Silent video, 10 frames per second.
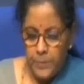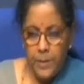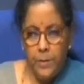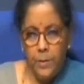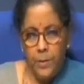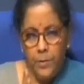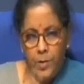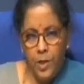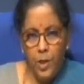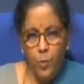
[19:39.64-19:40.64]
The
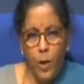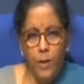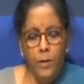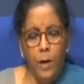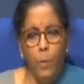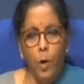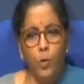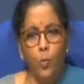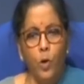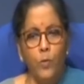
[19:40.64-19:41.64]
third one
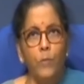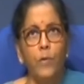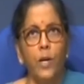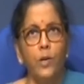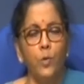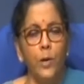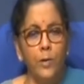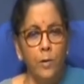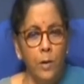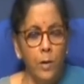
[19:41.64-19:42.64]
about what we've done
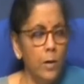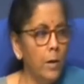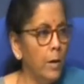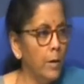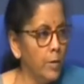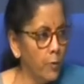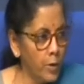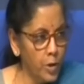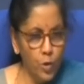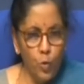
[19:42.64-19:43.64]
during the
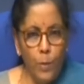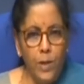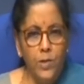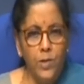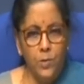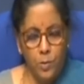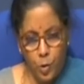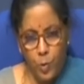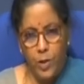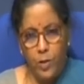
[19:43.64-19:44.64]
first 2 months
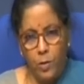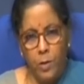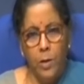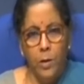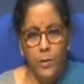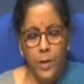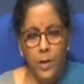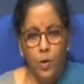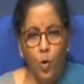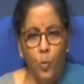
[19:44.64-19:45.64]
during
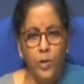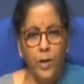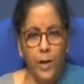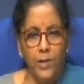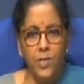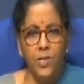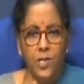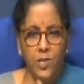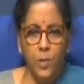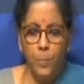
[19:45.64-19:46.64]
the COVID crisis
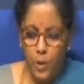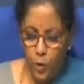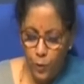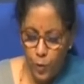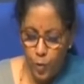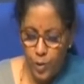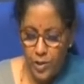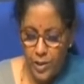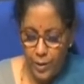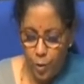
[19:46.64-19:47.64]
is a bit of
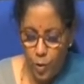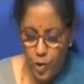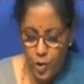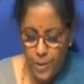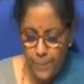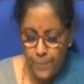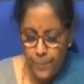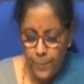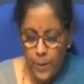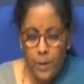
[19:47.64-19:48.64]
using technology
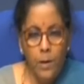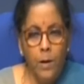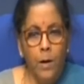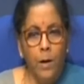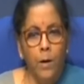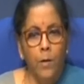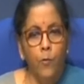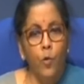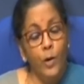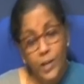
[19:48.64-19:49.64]

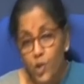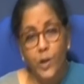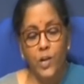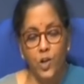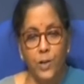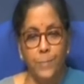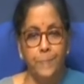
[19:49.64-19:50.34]
for education.